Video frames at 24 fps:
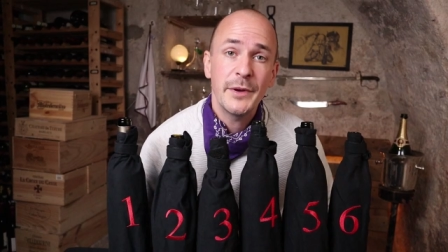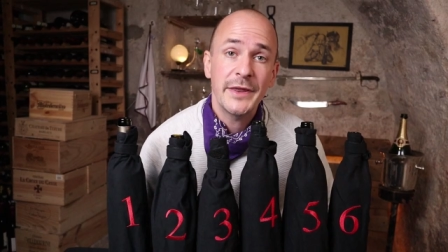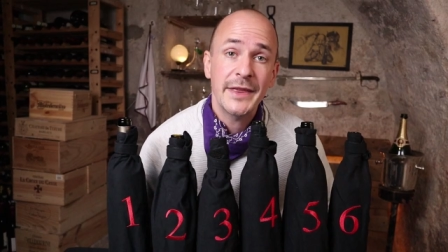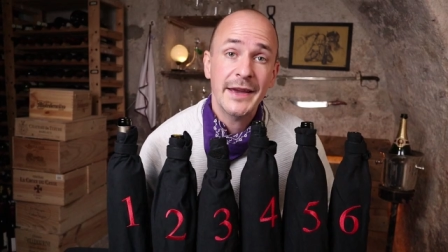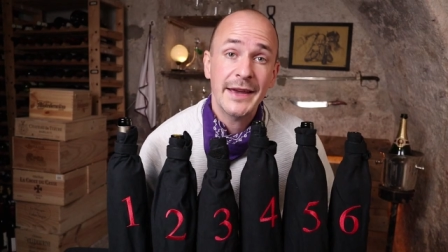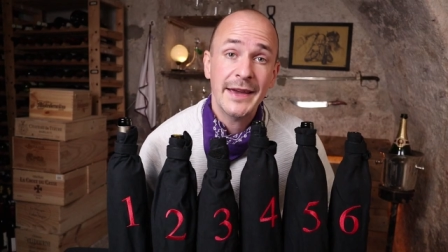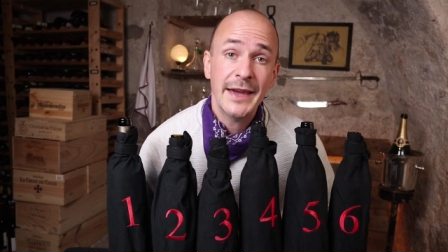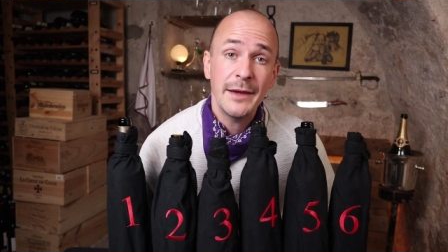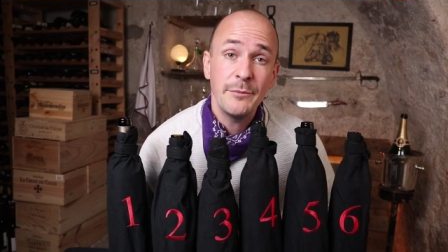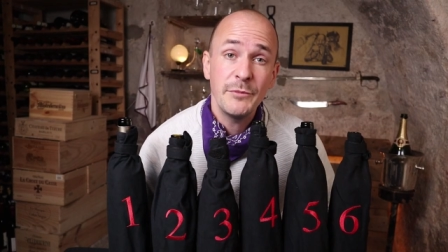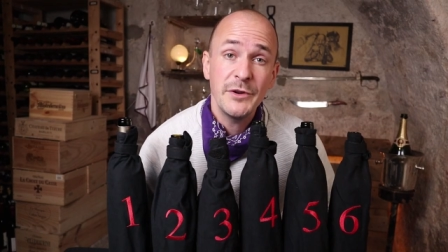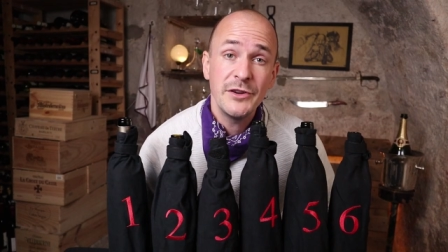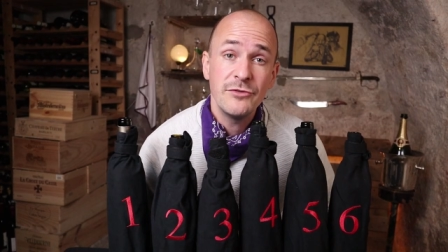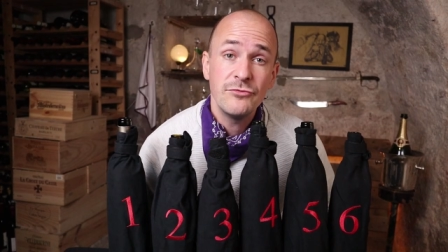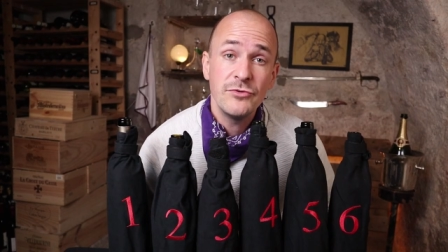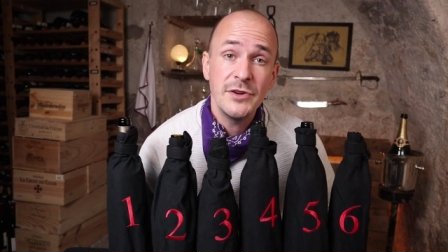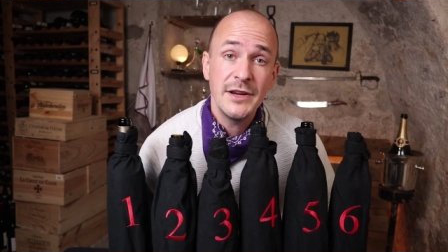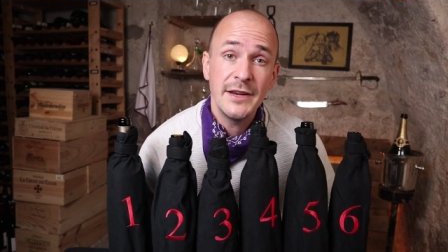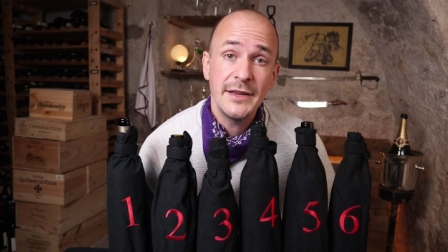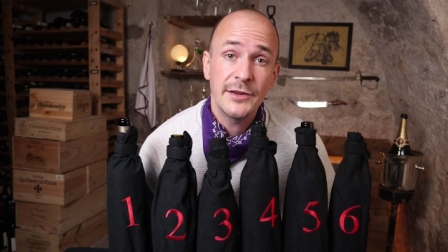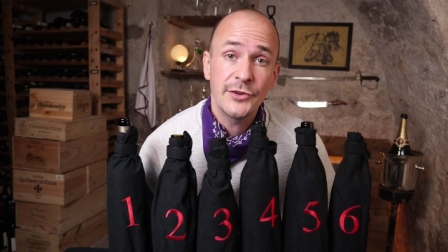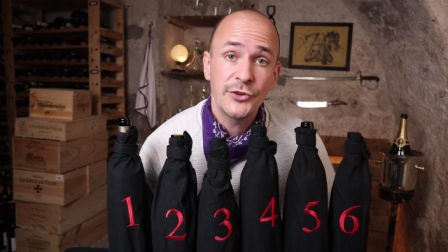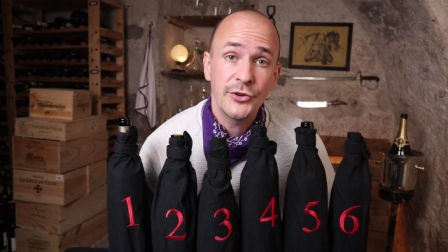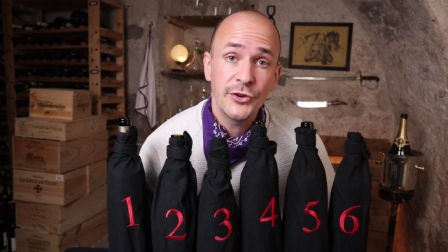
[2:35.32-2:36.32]
but they can be
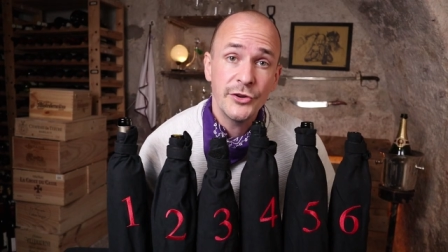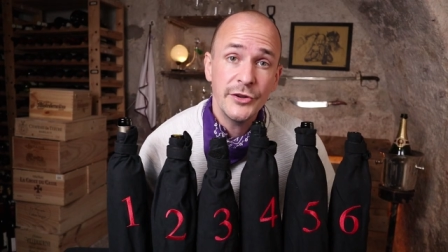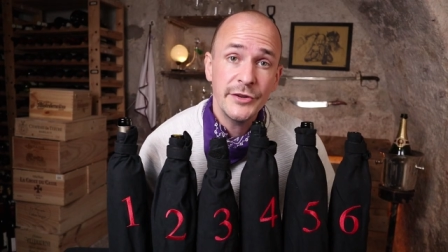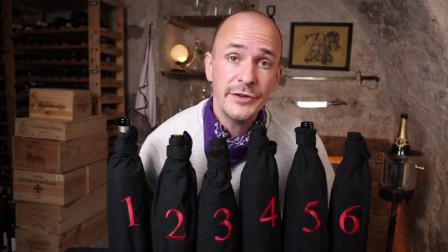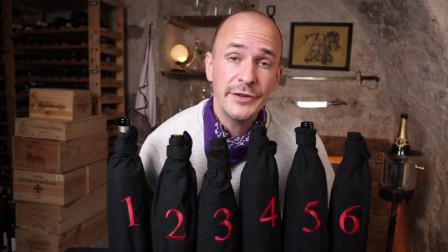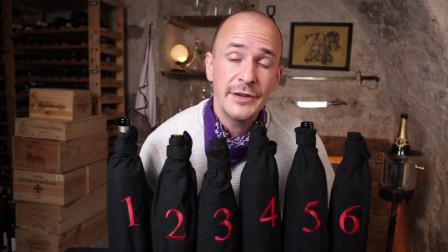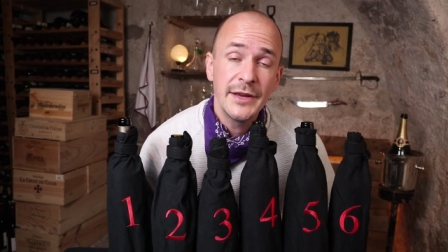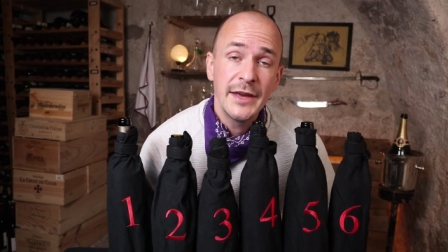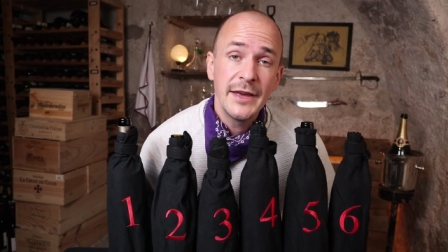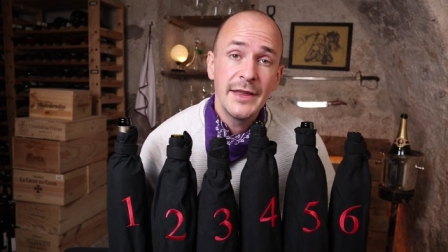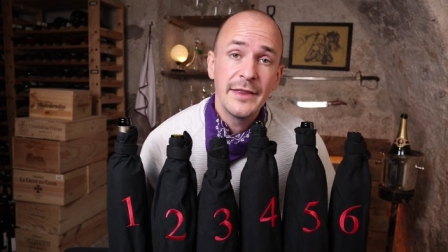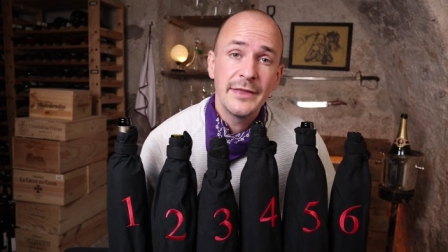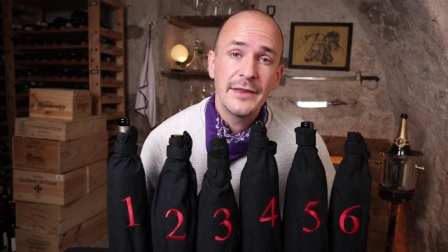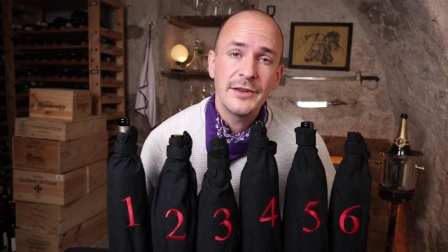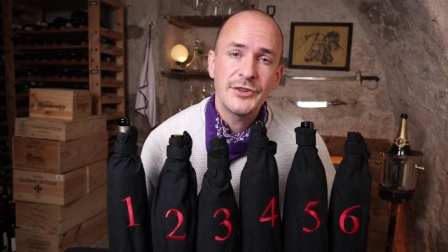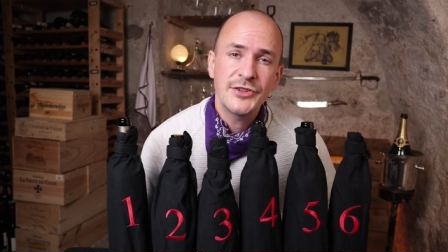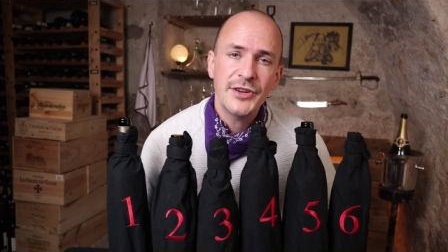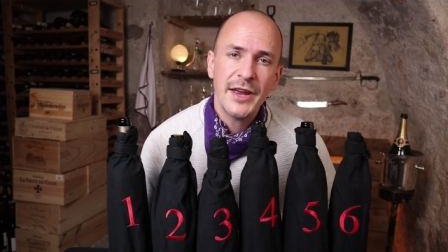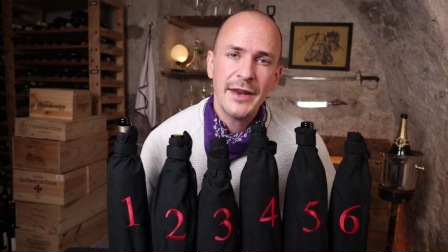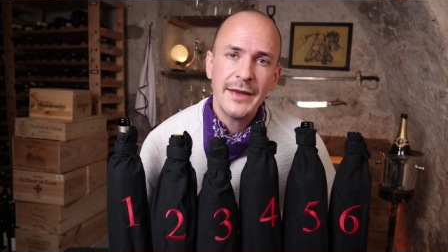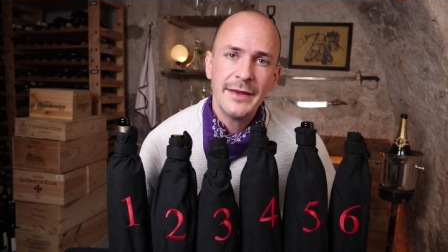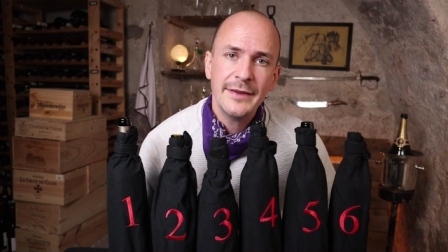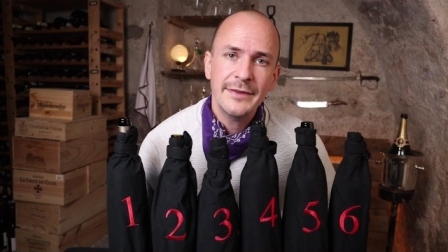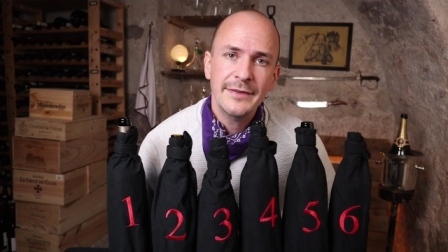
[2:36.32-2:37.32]
really good. The
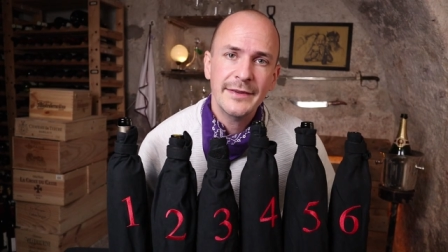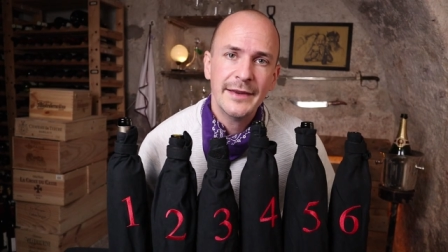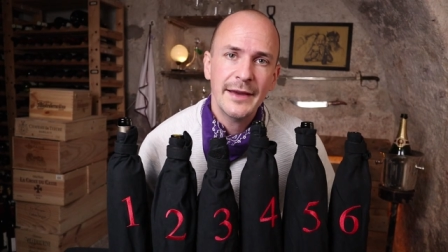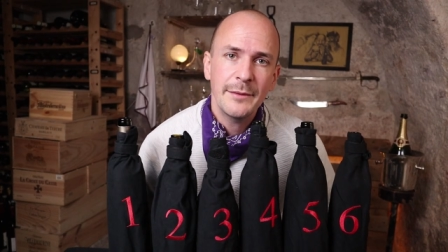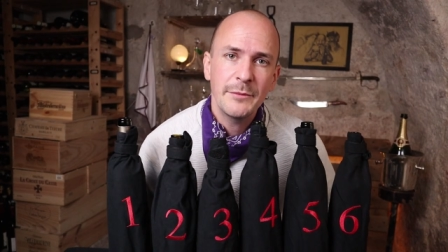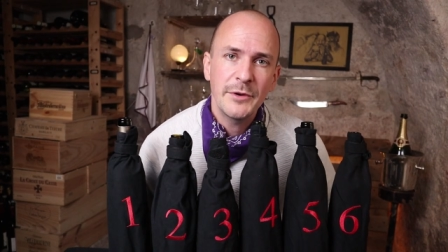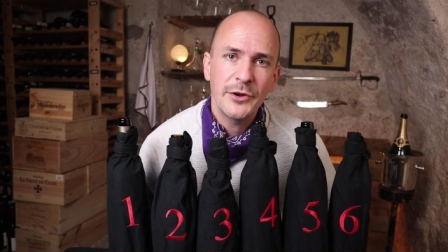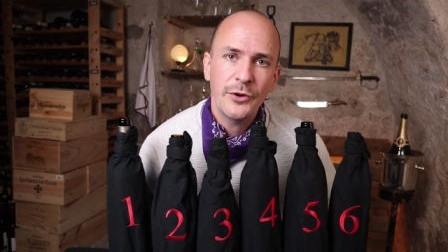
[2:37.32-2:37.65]
Chenins come